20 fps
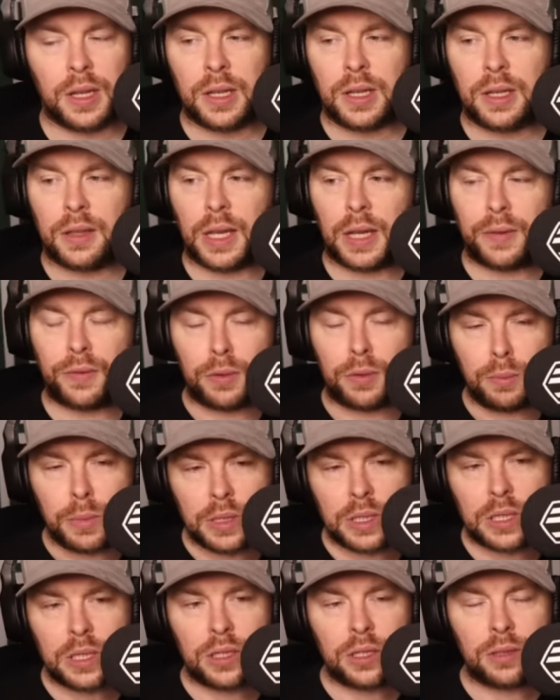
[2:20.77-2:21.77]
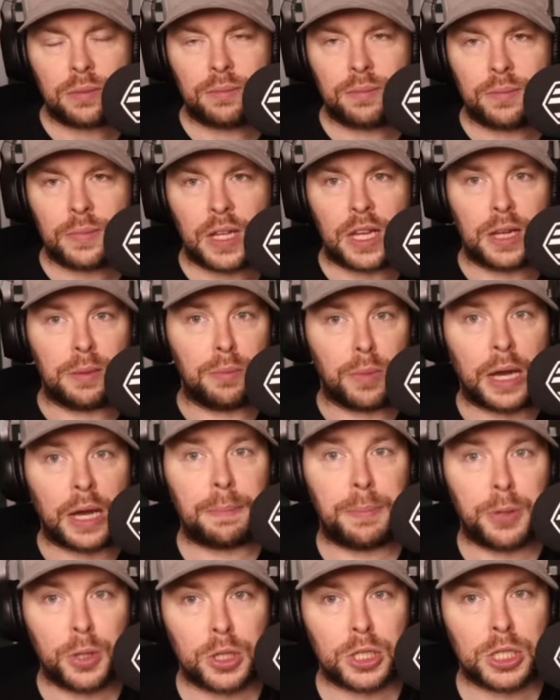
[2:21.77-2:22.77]
They have admitted, in my
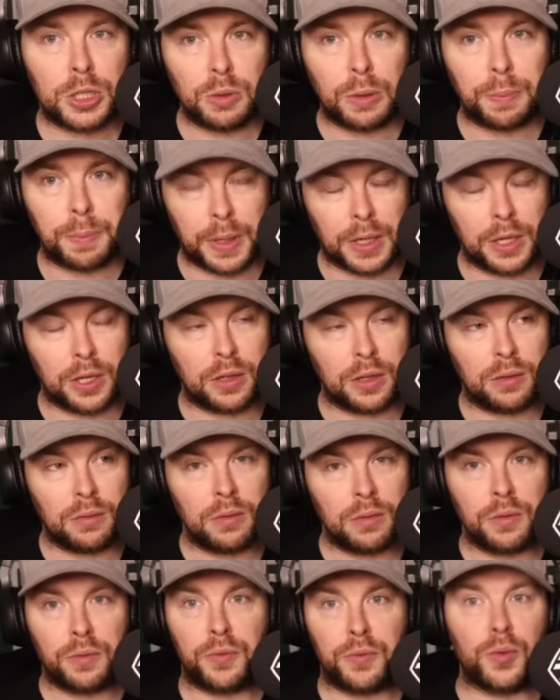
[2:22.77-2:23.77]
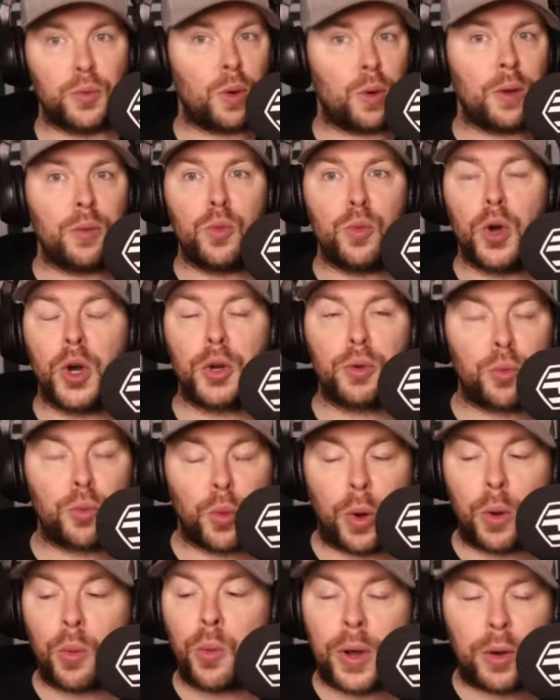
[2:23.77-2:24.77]
personal opinion, through one word or
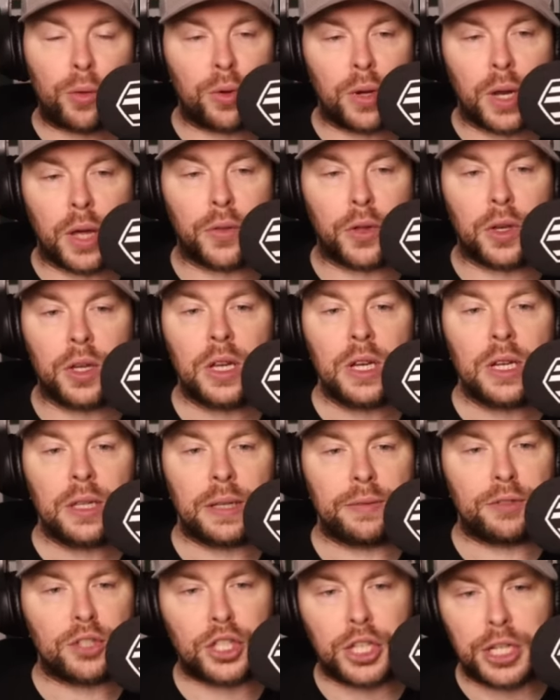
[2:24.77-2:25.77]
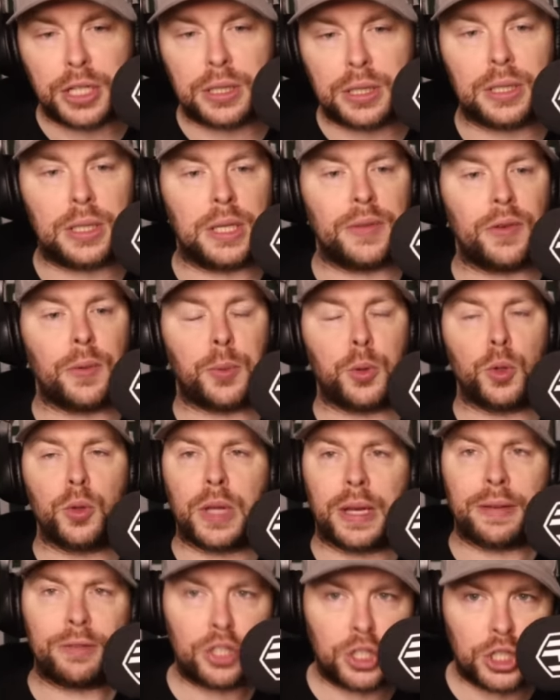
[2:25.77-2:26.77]
one way or another, they've cheated Liverpool, they
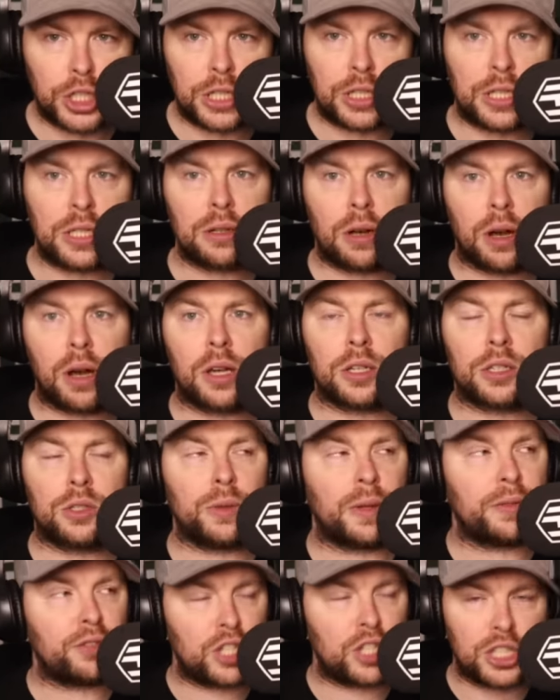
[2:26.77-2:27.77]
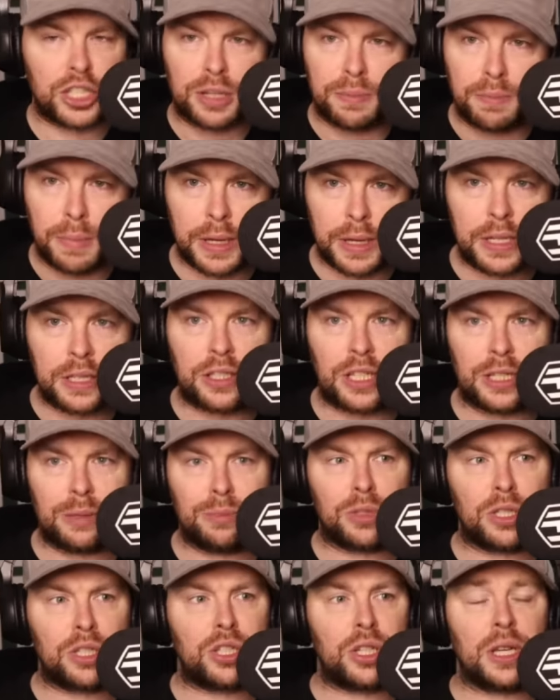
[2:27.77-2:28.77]
have cheated Arsenal, they've cheated many
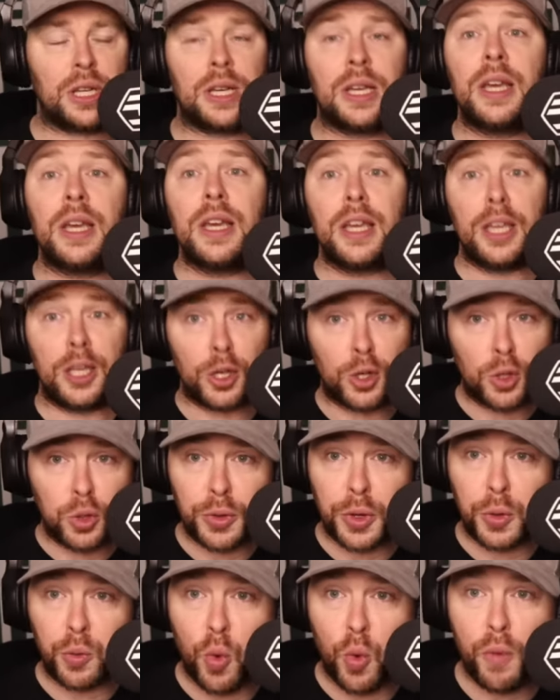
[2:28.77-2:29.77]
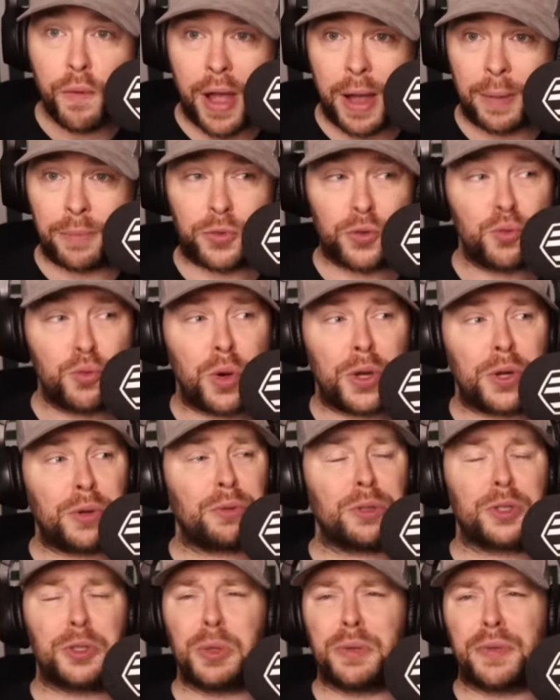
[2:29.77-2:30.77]
teams this year, including Wolverhampton
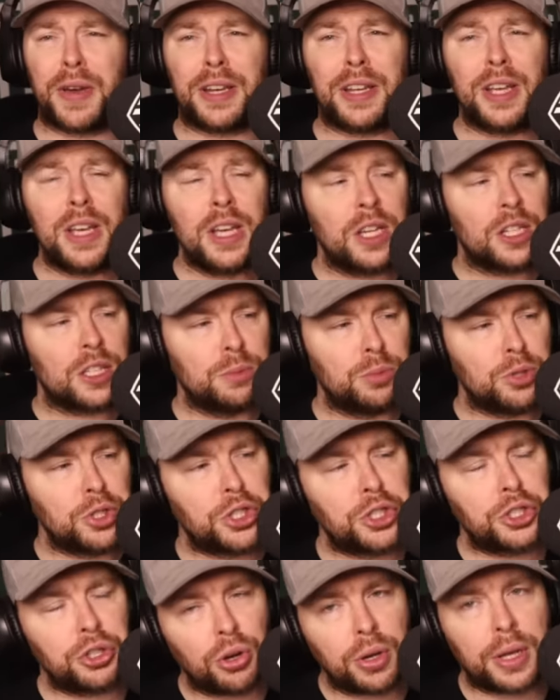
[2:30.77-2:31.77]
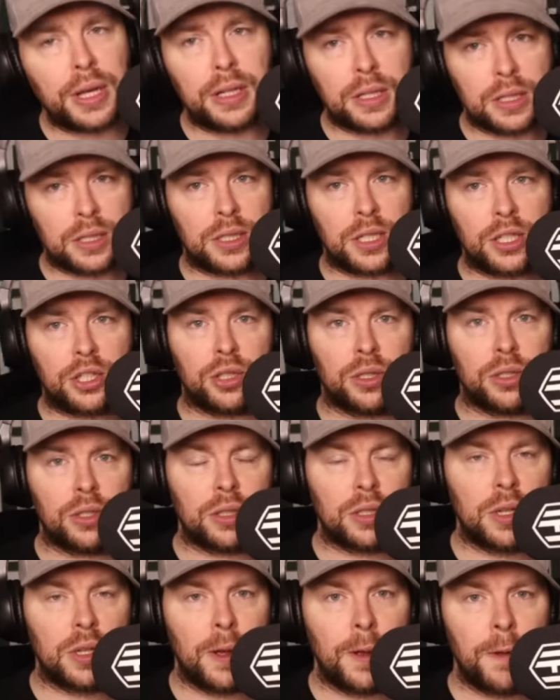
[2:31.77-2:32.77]
Wanderers, who have had some shocking
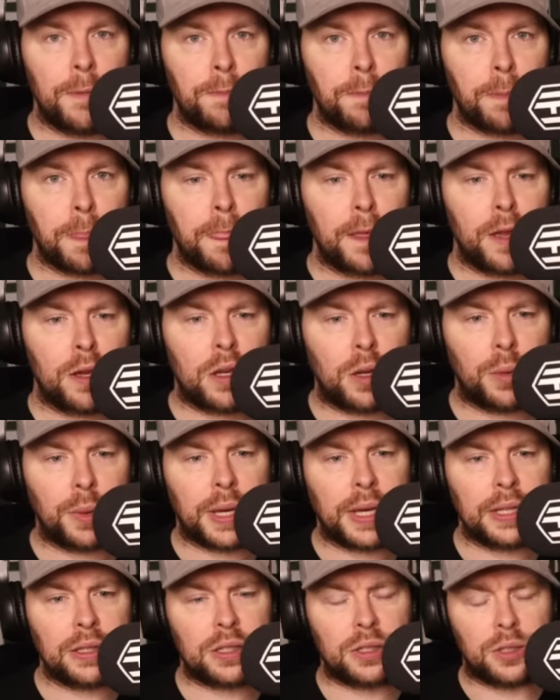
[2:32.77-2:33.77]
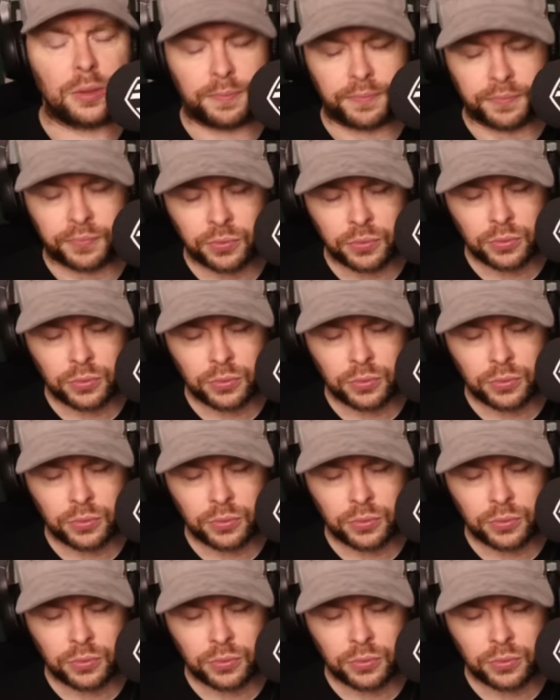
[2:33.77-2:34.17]
decisions go against them.